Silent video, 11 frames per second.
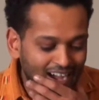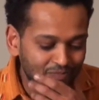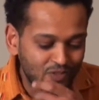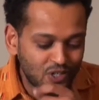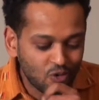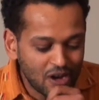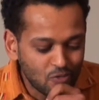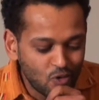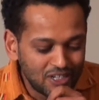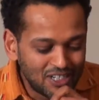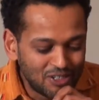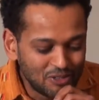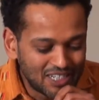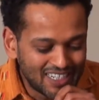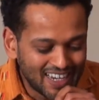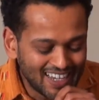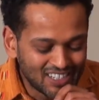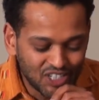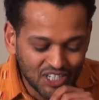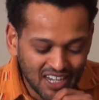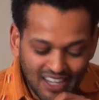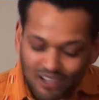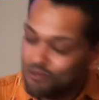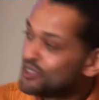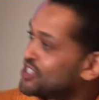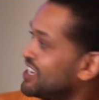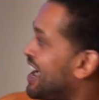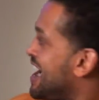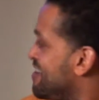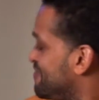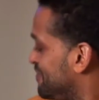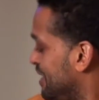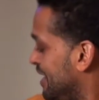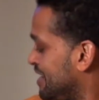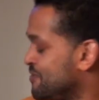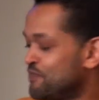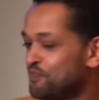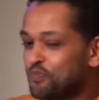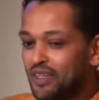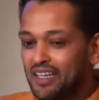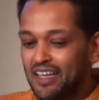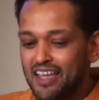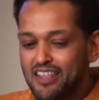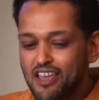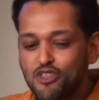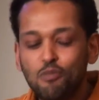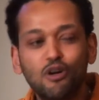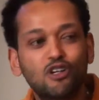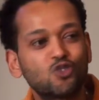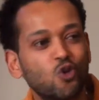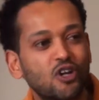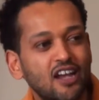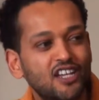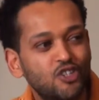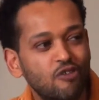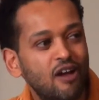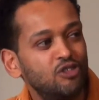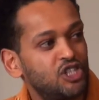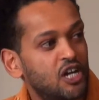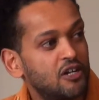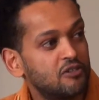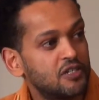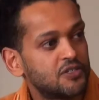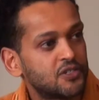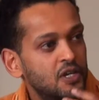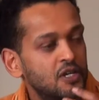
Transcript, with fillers: So what I'm going to do today is, we'll see, I have, and the book is organized around genres.